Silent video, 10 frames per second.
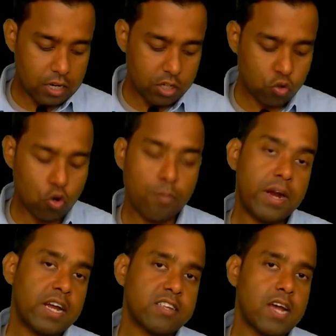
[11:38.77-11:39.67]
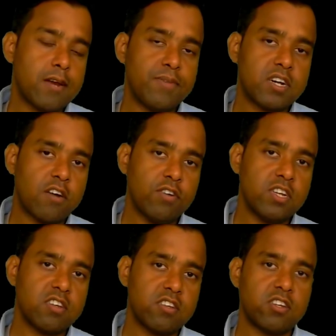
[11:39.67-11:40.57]
scope and excitement of
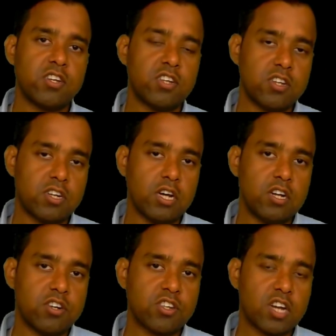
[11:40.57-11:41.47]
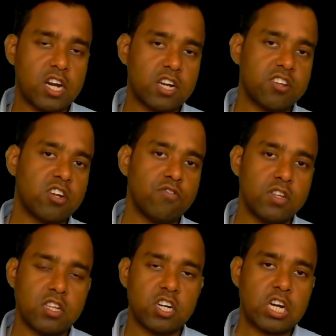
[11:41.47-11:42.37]
physics, its connection
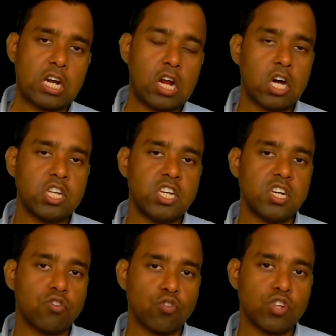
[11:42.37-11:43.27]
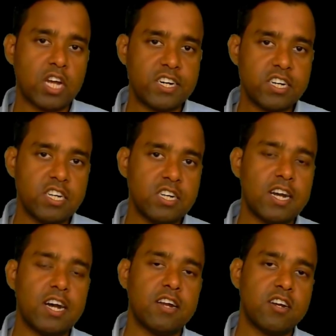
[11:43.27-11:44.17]
with the technology and society
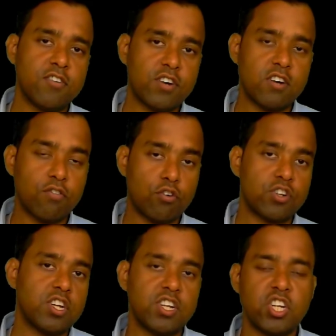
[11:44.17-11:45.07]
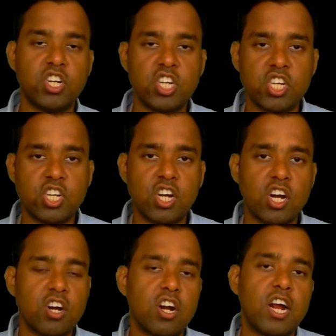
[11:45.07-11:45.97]
and different forces in
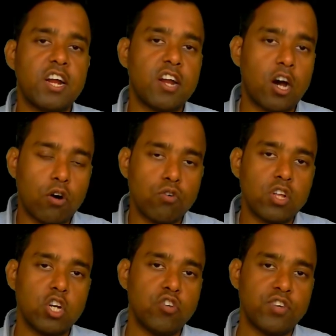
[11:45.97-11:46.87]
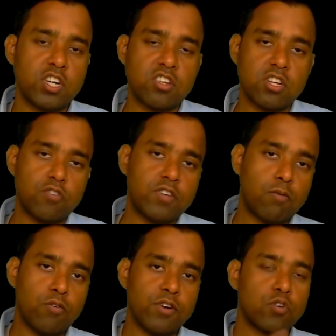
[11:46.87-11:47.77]
nature, and how the unification, we are
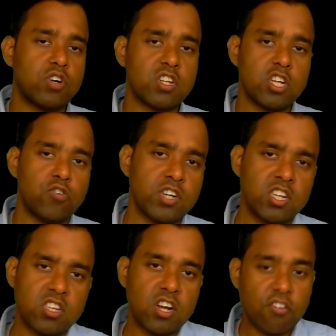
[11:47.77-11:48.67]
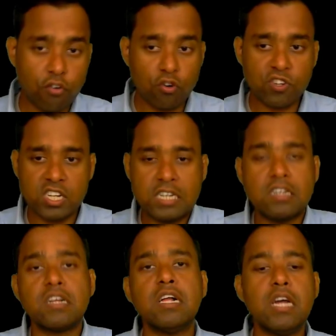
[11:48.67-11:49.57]
moving towards the unification of
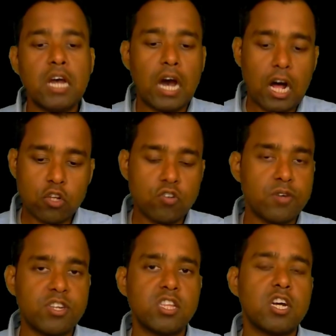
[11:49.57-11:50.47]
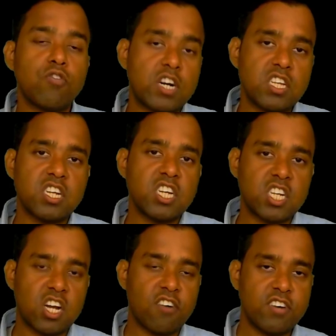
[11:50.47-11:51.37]
forces. Also you have seen that what is the
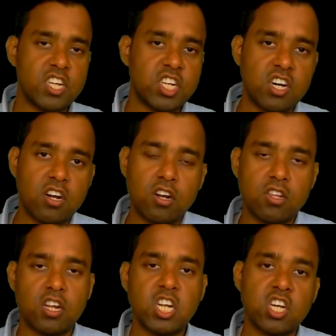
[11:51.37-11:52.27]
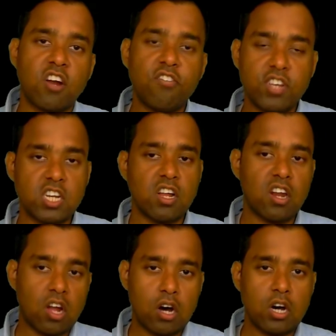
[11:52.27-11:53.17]
nature of nature, the nature of physical
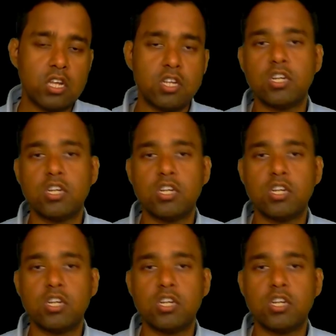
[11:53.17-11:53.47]
laws,